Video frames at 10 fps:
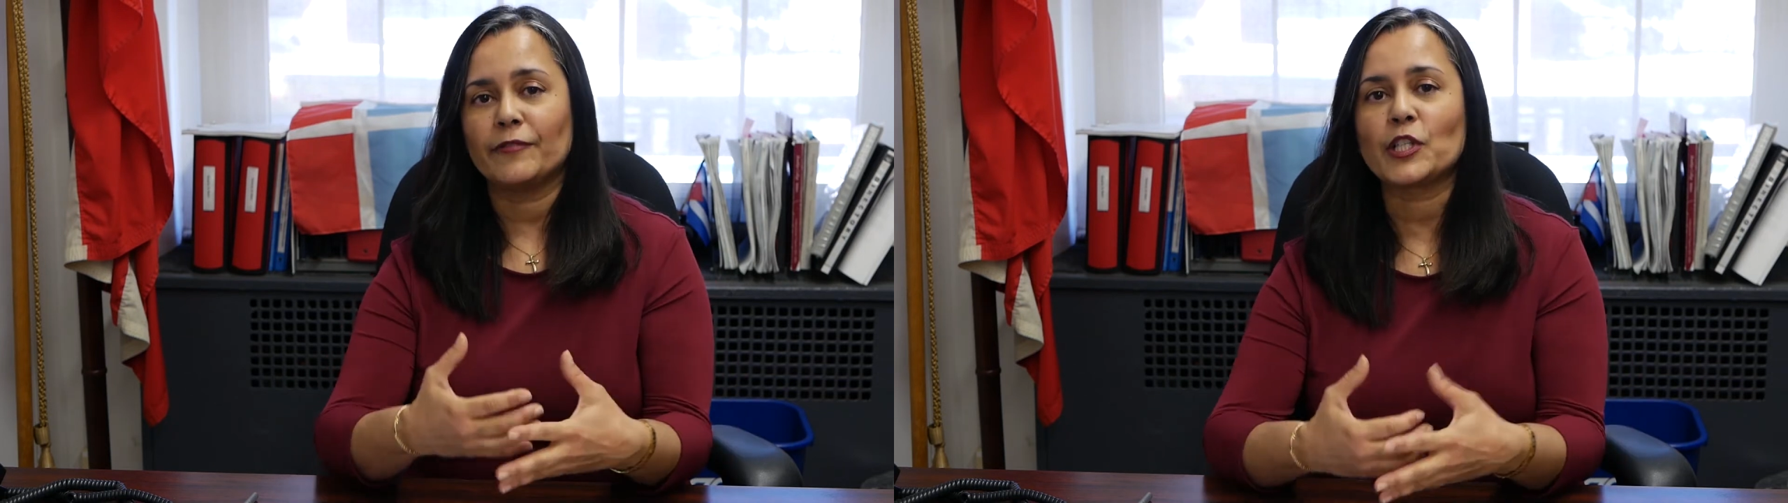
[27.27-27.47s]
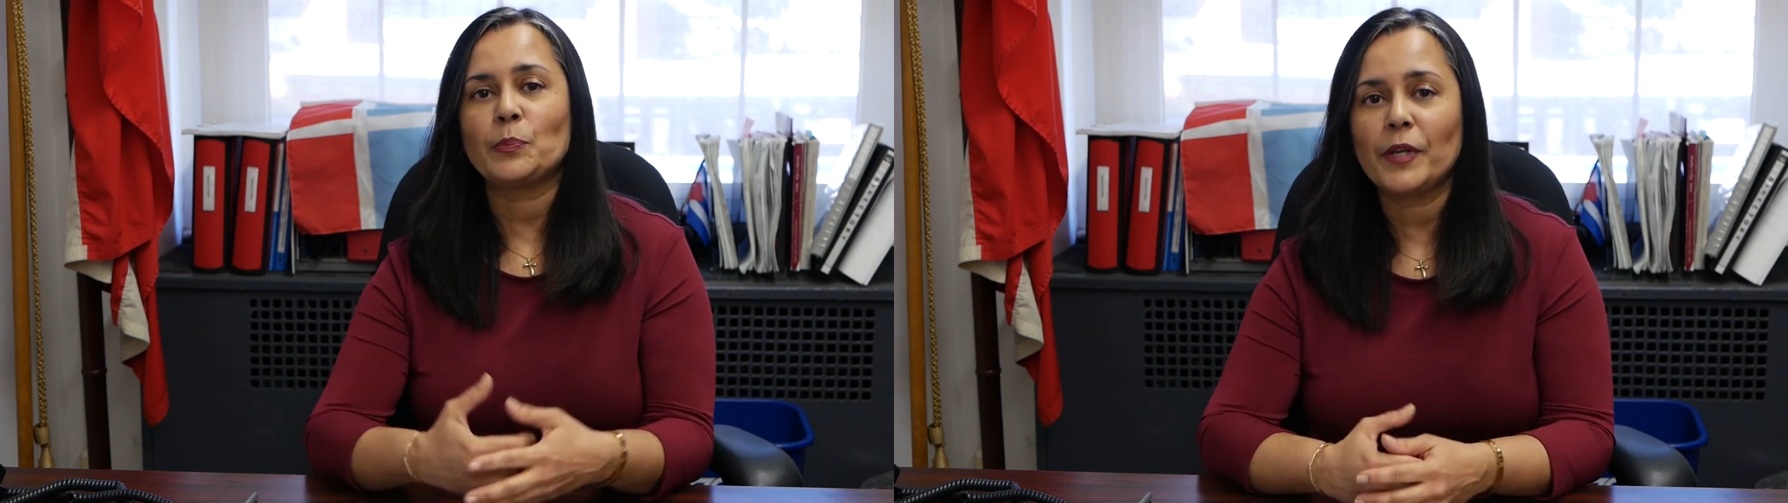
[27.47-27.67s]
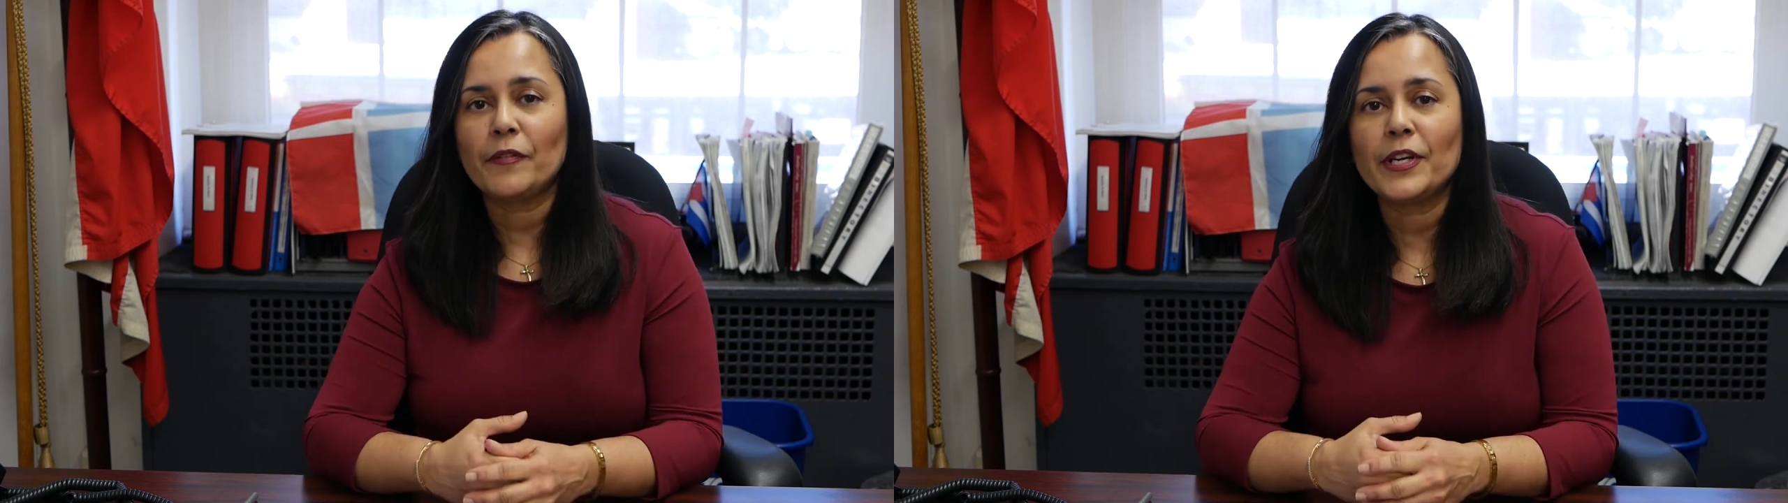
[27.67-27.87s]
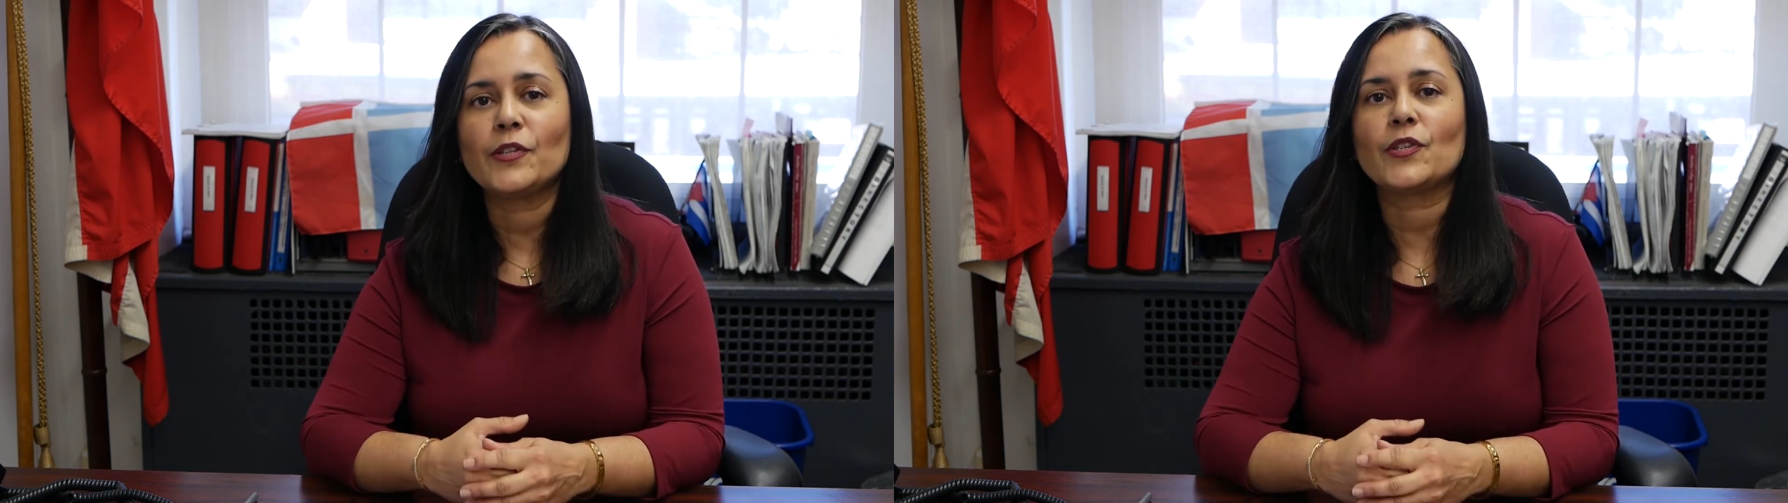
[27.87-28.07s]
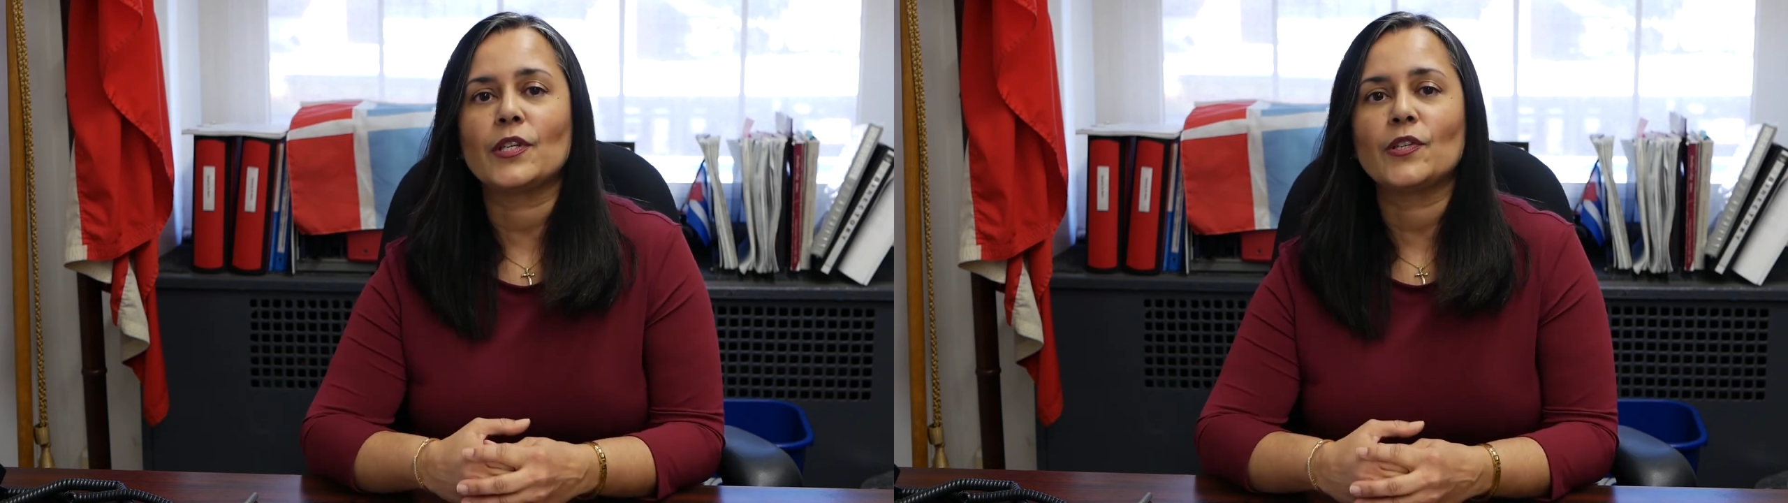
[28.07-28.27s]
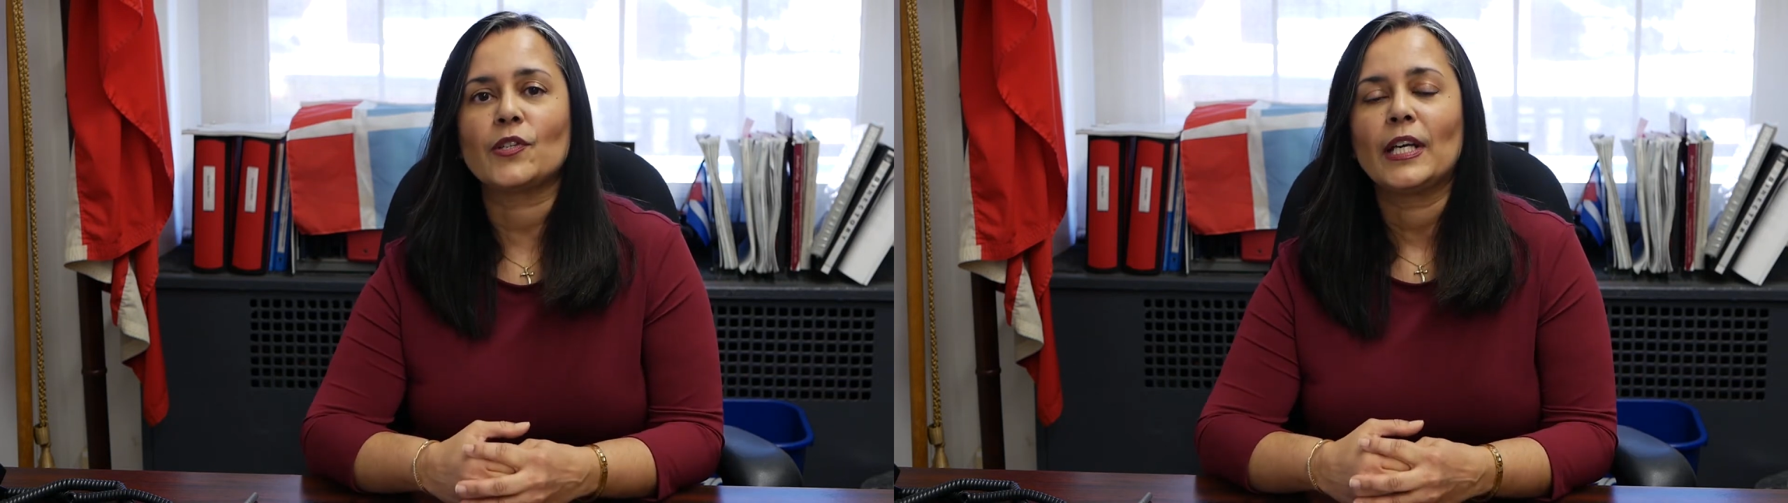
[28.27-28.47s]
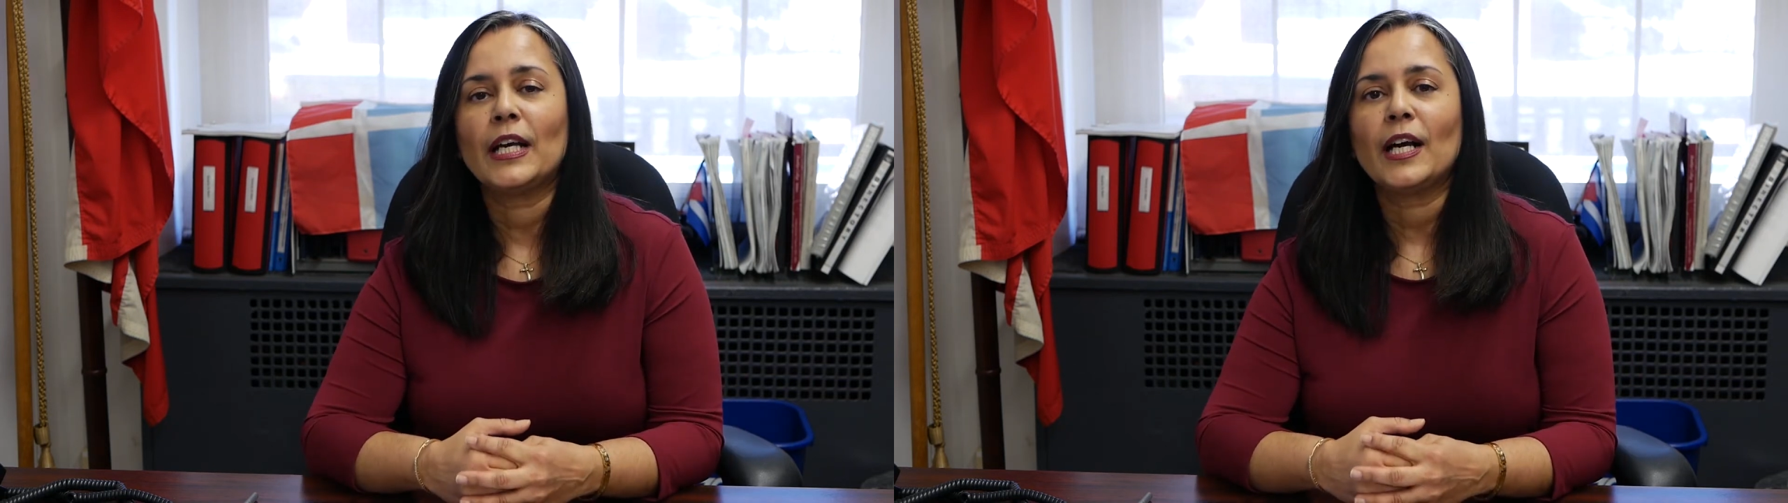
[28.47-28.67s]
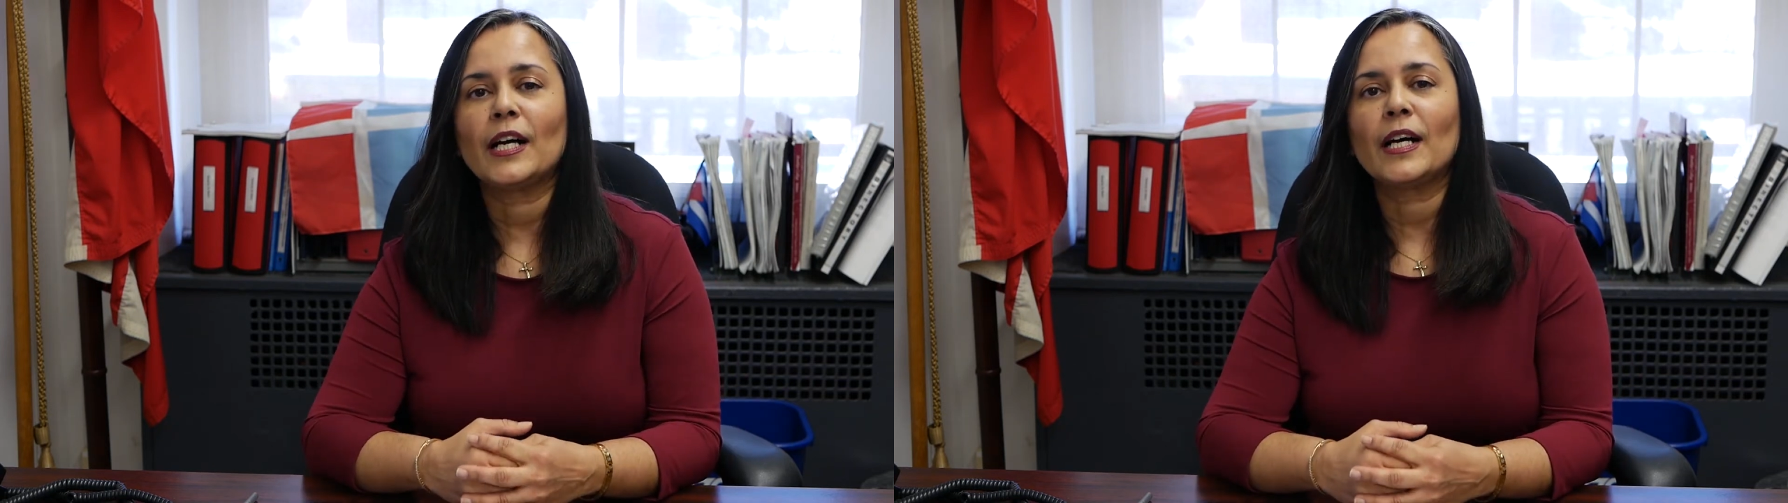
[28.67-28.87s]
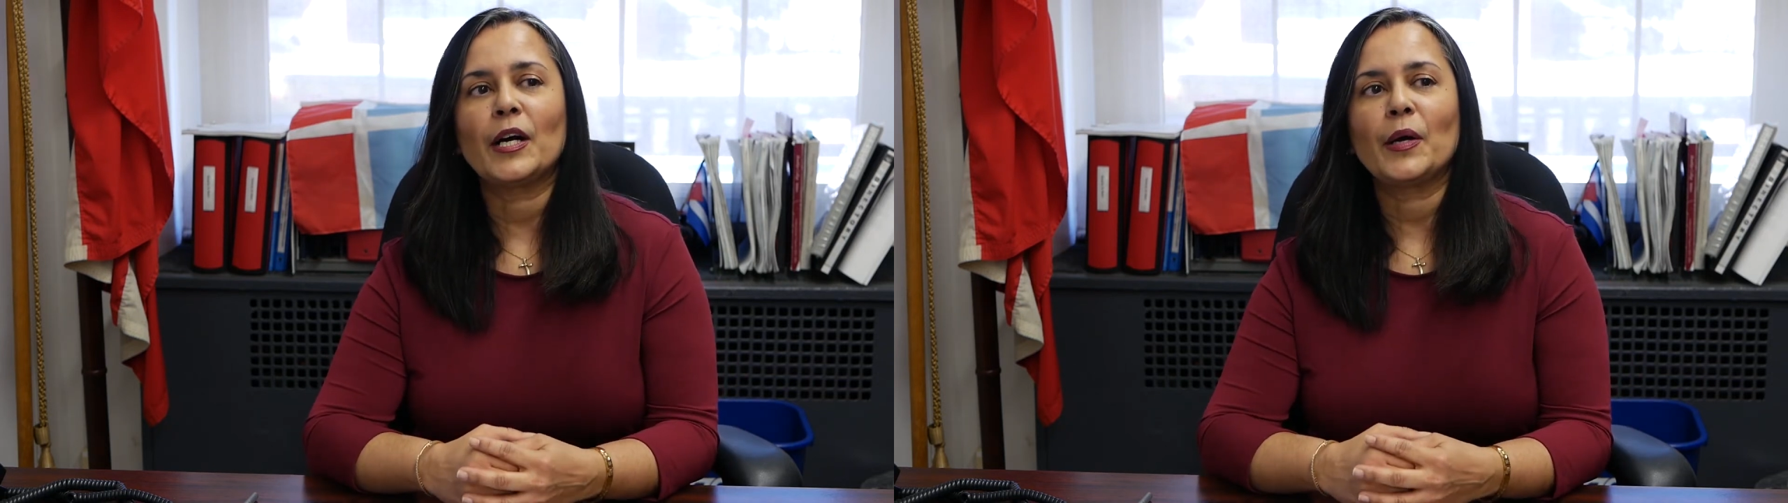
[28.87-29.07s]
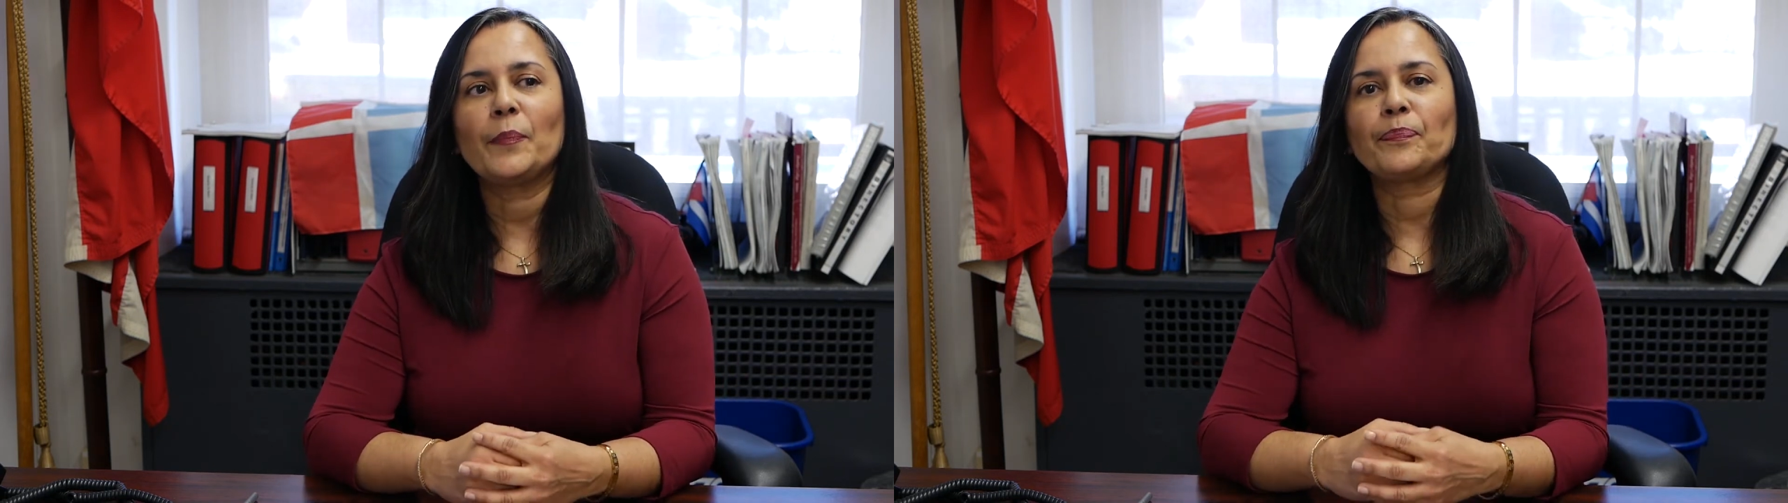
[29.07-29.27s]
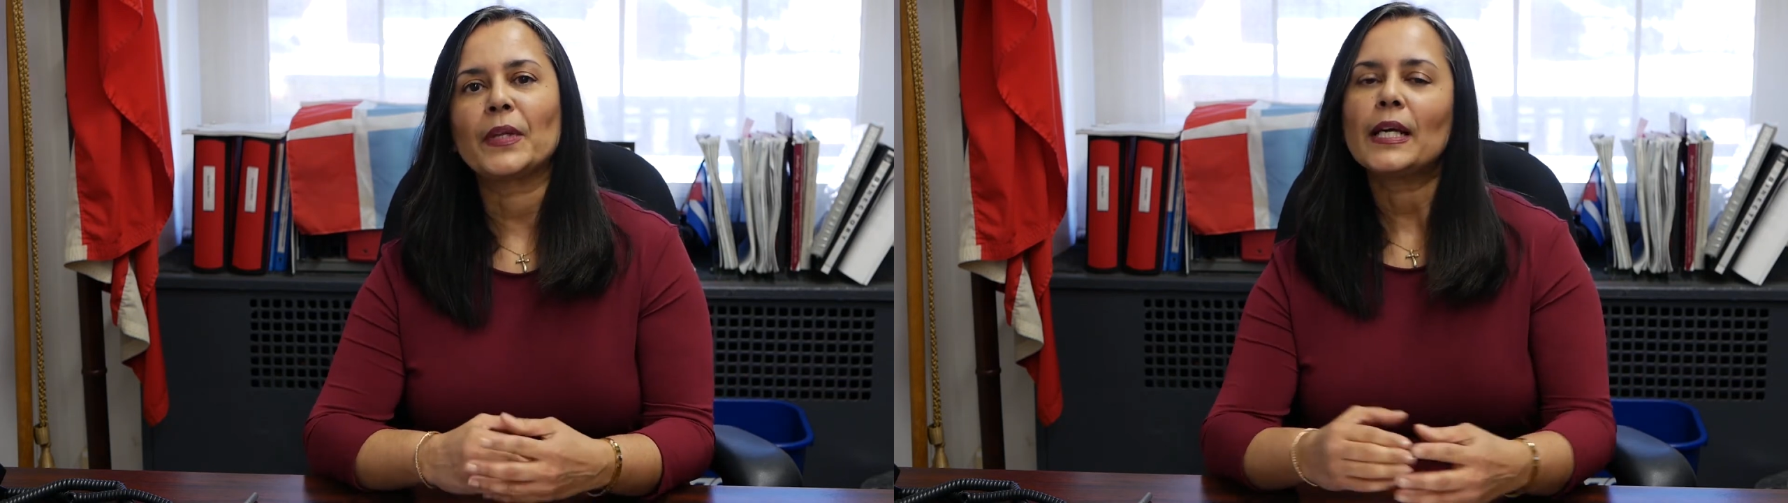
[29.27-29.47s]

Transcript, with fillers: experiences um,